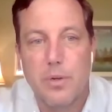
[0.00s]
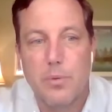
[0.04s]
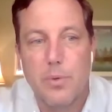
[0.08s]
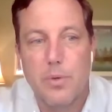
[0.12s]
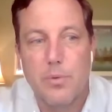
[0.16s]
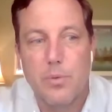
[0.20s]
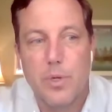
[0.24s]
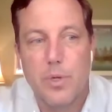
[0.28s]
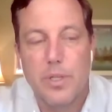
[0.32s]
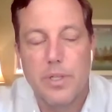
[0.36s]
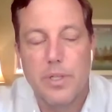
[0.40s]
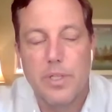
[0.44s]
We
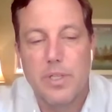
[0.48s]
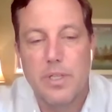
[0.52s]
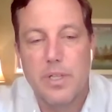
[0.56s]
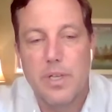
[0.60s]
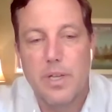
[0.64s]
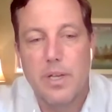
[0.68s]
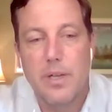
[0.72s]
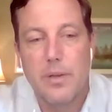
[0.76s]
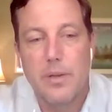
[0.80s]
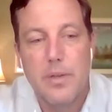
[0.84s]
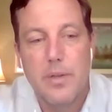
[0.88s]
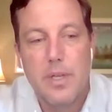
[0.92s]
really
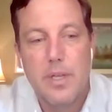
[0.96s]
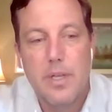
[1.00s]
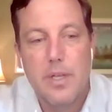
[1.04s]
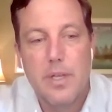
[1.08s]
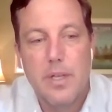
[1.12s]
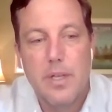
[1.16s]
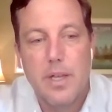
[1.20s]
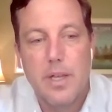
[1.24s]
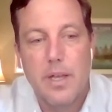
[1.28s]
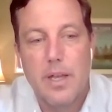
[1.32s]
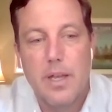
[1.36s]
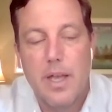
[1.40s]
uh,
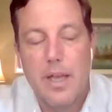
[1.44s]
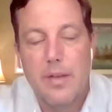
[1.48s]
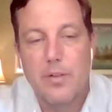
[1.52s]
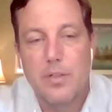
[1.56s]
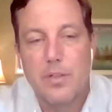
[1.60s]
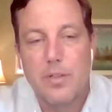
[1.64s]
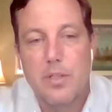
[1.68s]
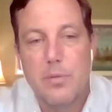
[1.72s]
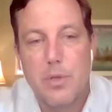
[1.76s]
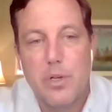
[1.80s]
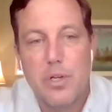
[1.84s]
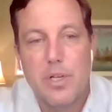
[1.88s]
uh, have a
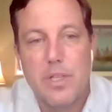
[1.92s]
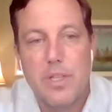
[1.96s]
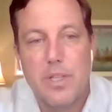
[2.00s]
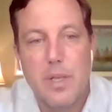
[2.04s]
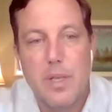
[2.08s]
community